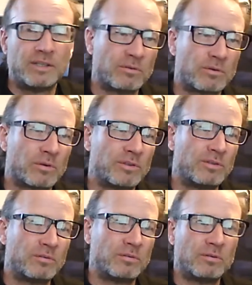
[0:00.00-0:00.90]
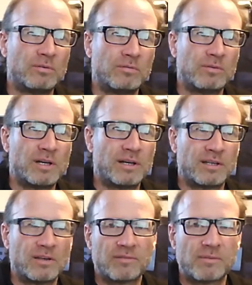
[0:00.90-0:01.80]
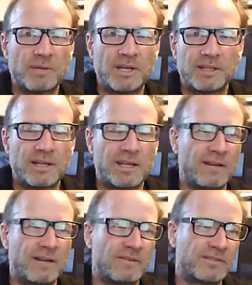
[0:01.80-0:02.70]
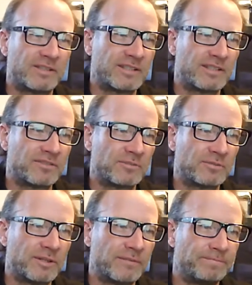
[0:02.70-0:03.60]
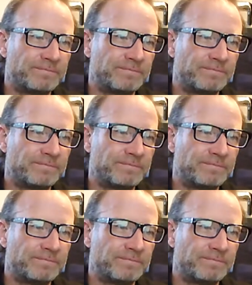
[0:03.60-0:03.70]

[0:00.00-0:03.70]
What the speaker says: in order to get off the bike and have a successful run.